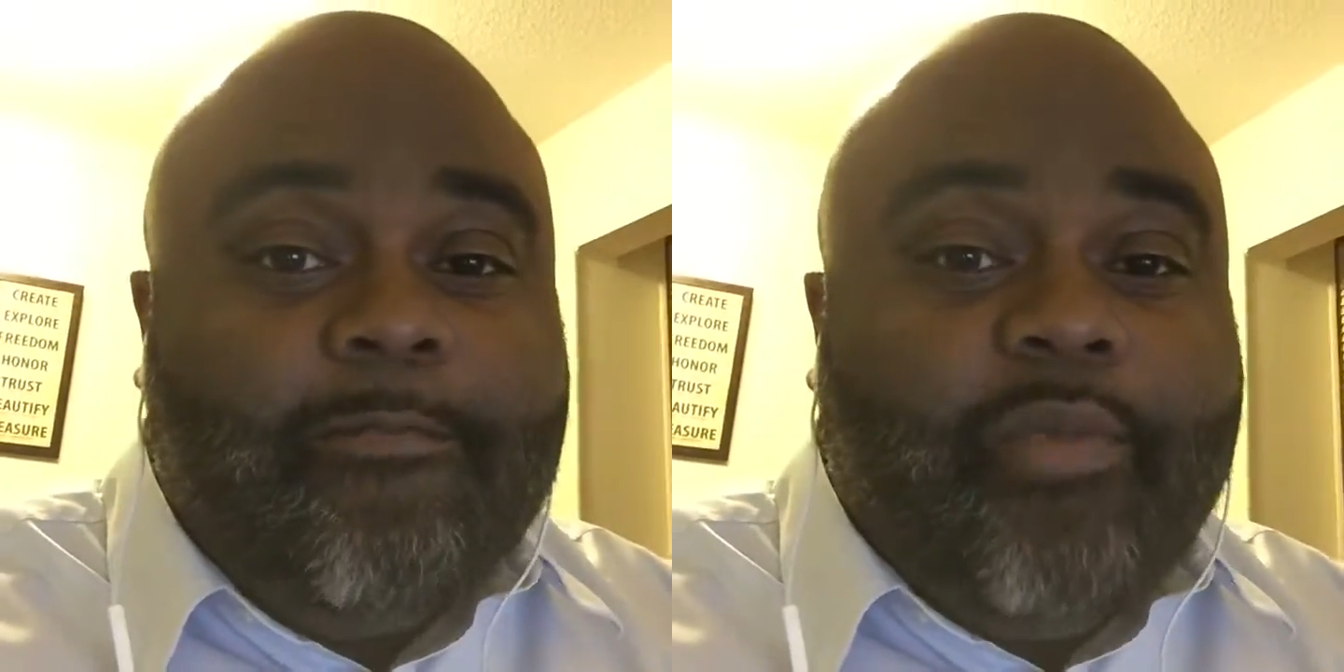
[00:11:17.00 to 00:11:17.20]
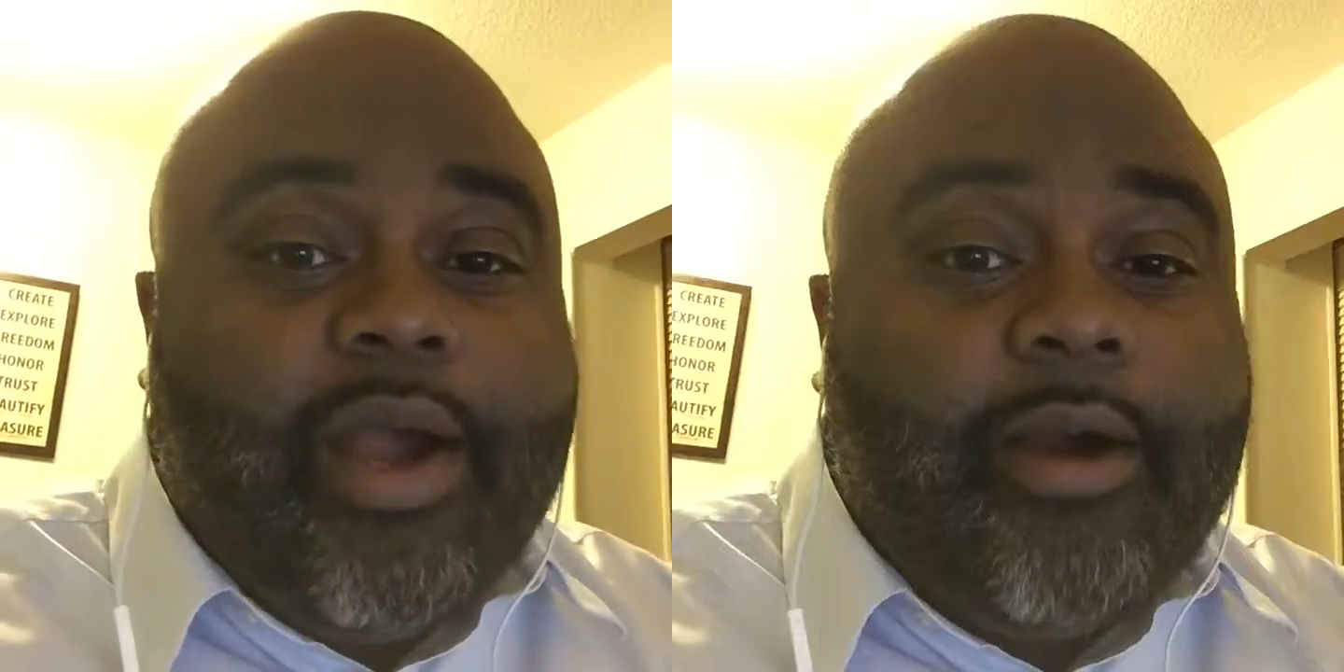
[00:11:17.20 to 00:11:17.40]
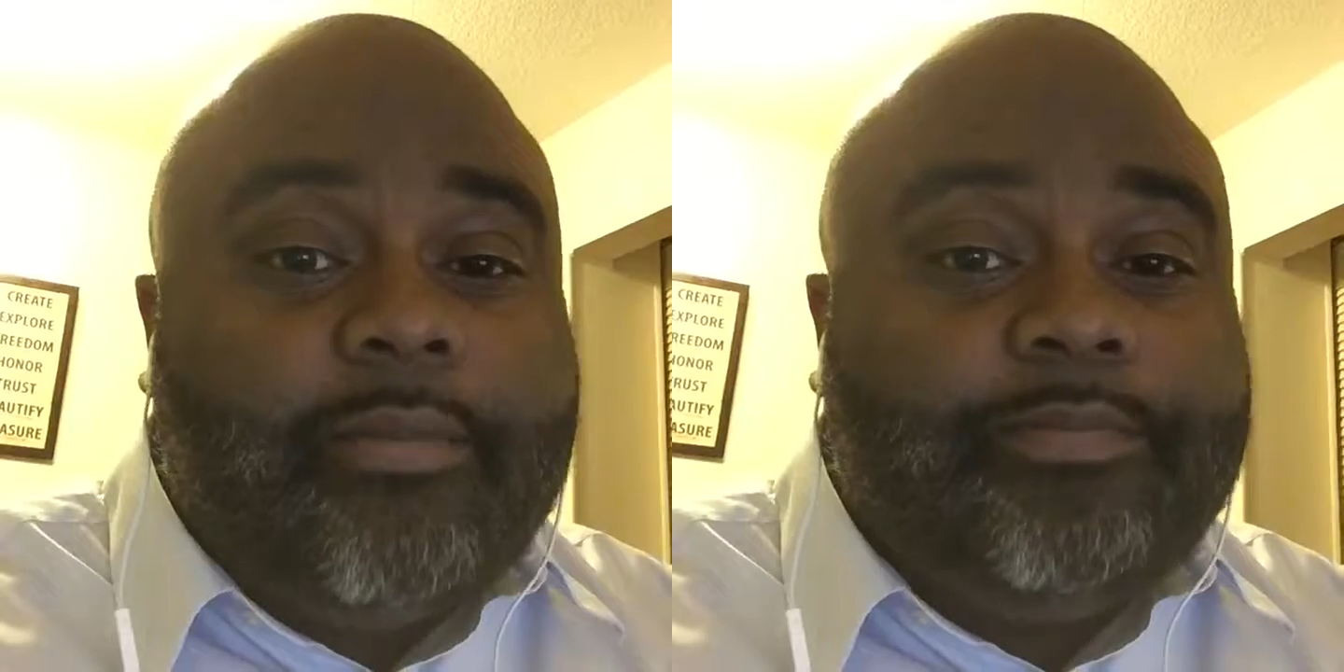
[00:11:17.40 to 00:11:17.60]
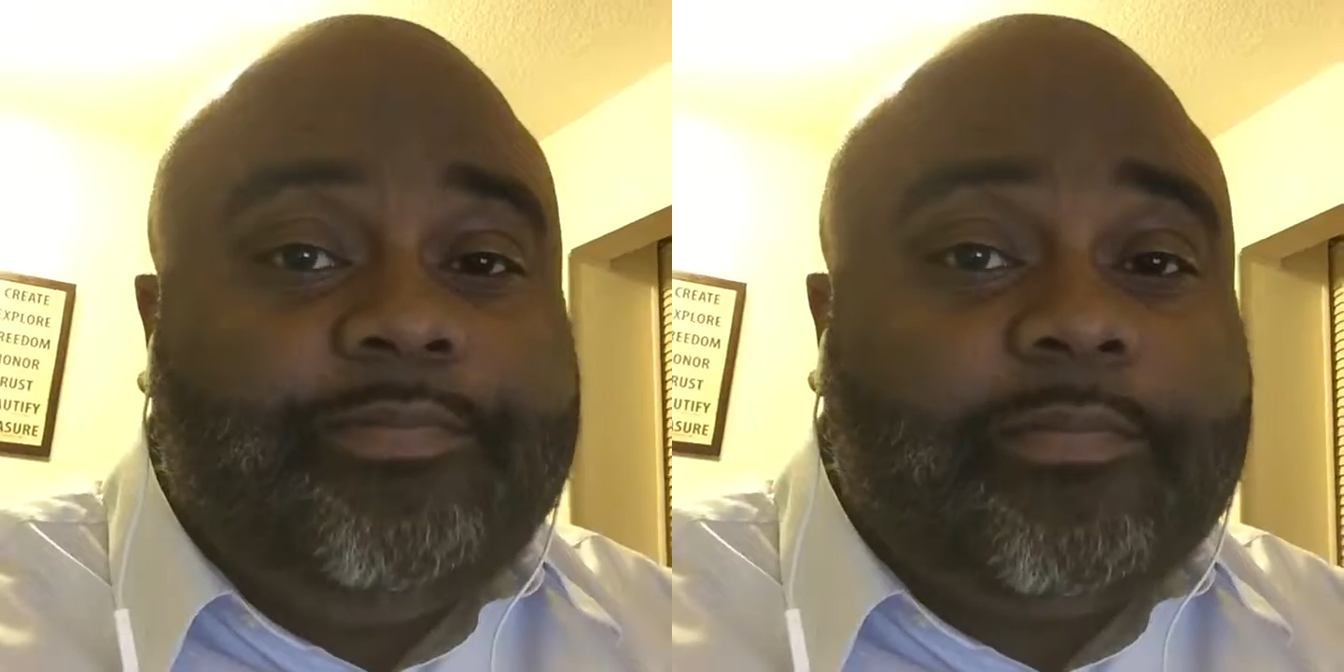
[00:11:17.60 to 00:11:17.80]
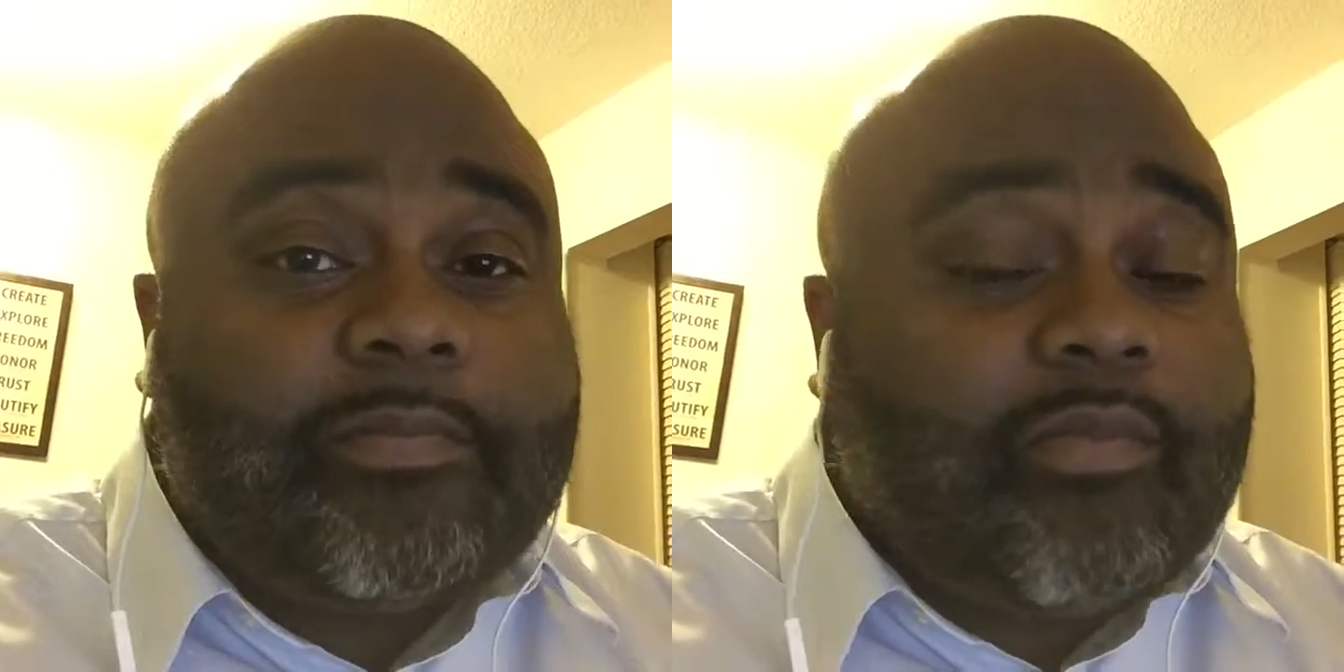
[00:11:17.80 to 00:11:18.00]

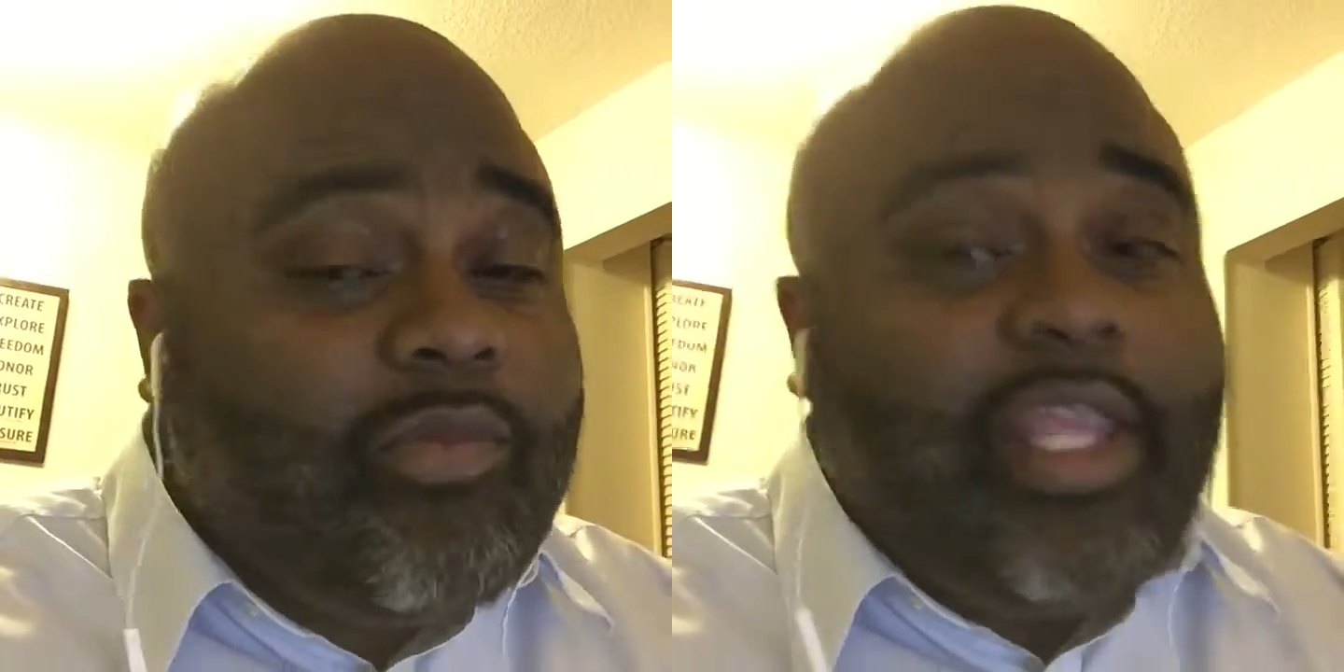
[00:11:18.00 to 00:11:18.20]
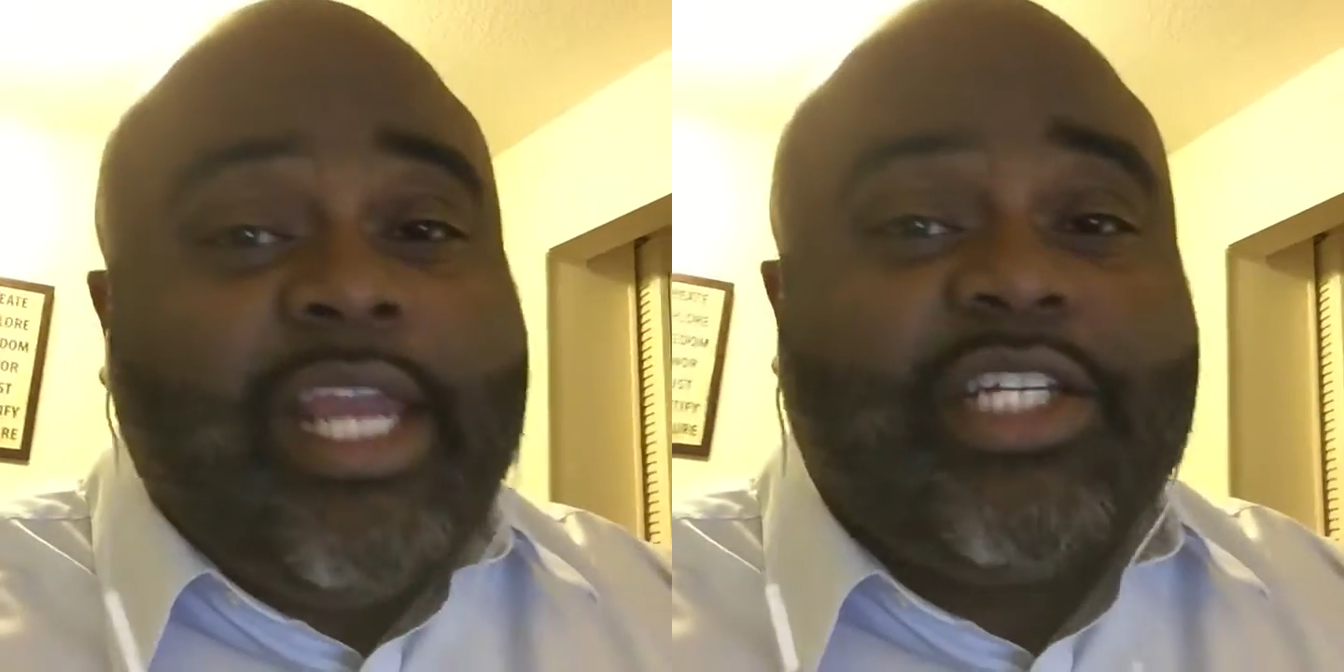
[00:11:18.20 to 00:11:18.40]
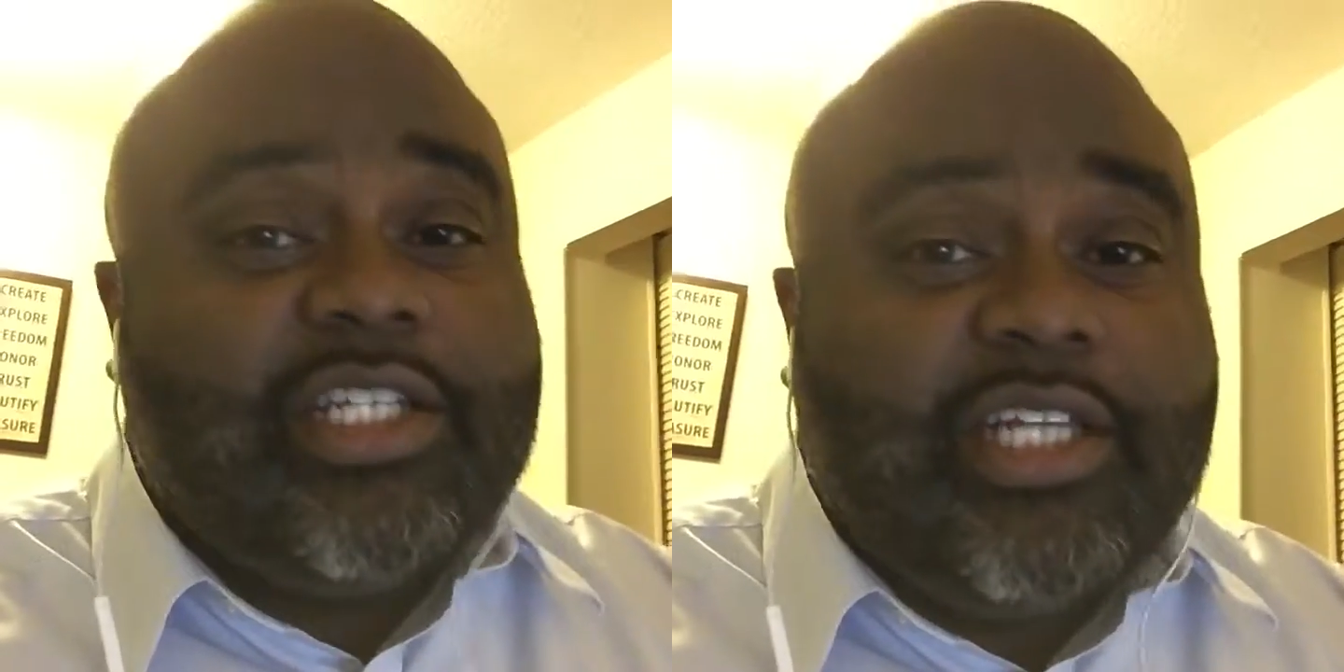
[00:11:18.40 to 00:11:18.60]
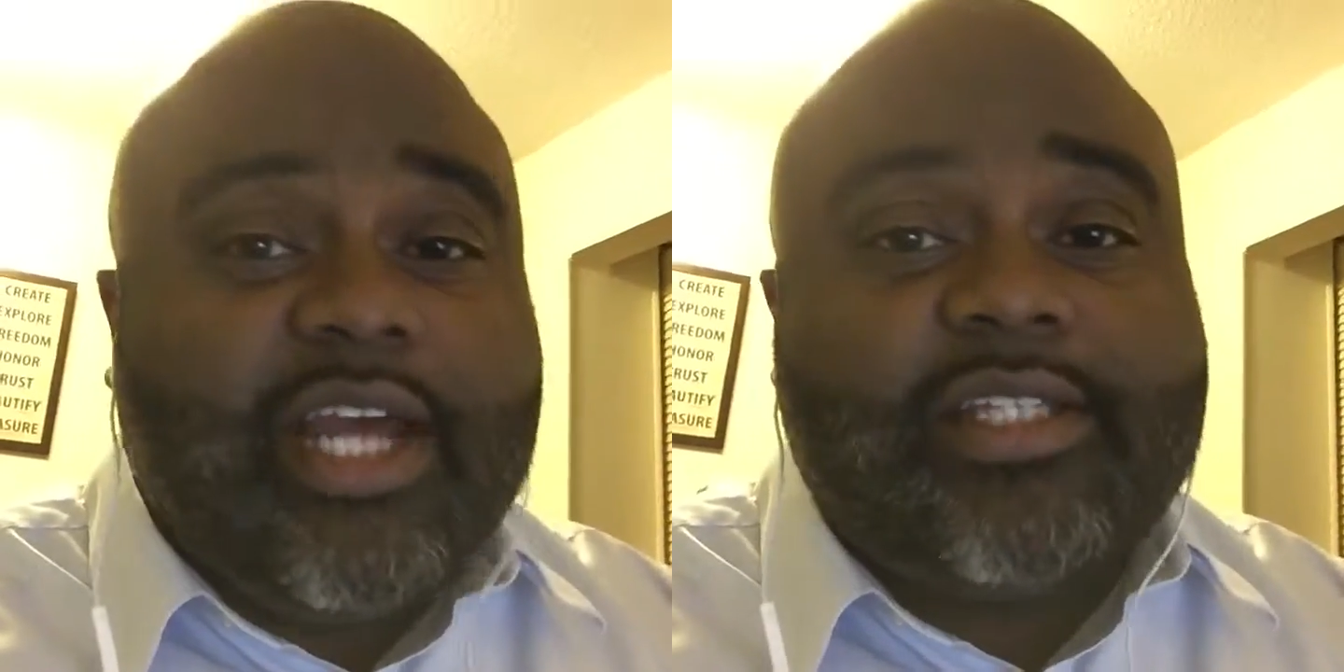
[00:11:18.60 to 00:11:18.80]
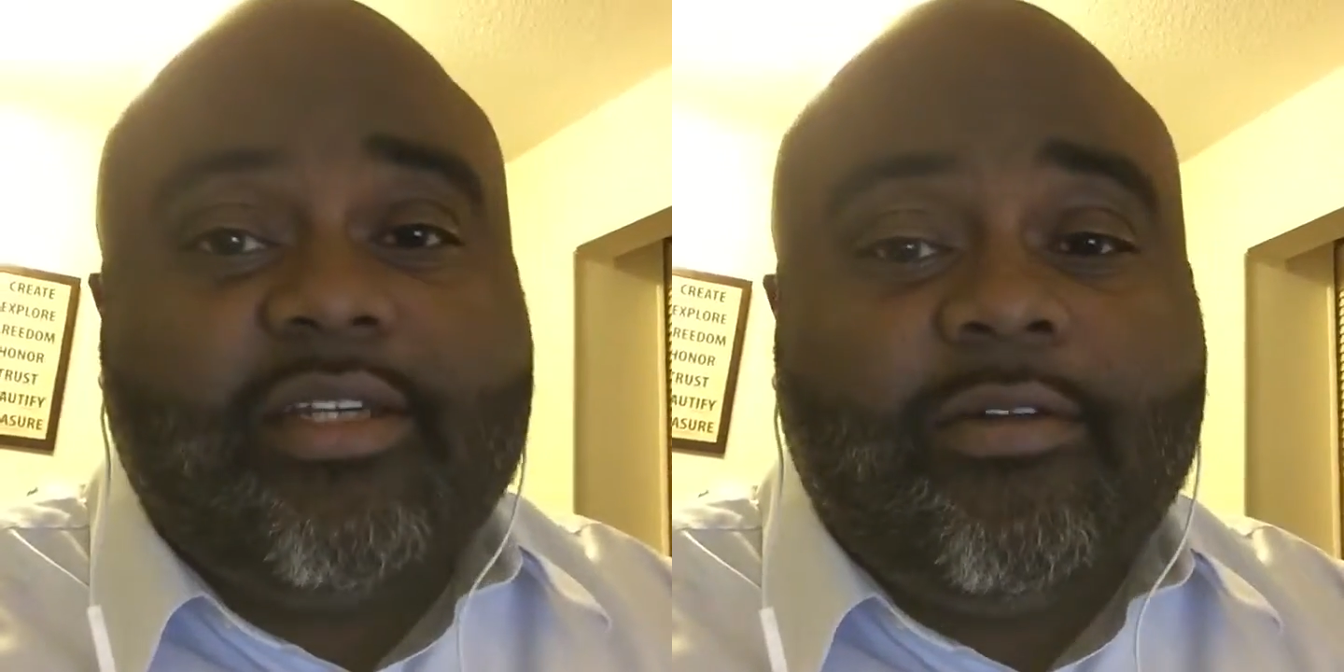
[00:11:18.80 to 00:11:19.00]
It just
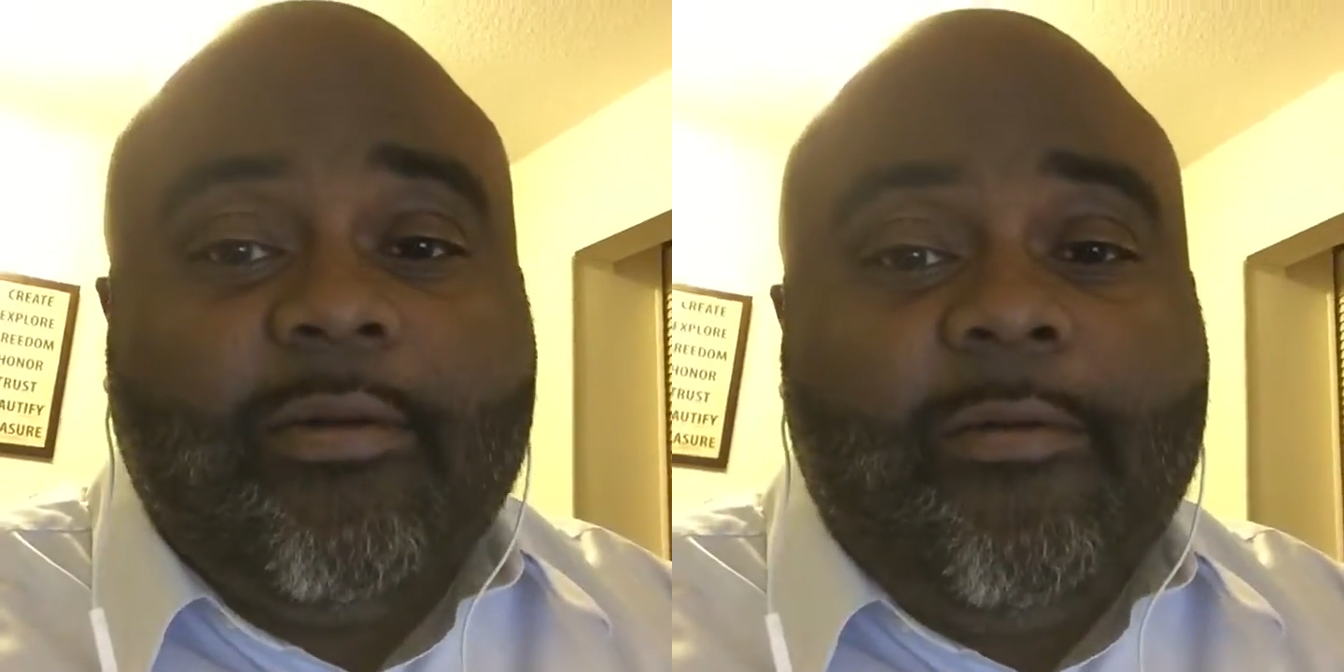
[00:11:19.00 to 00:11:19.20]
doesn't.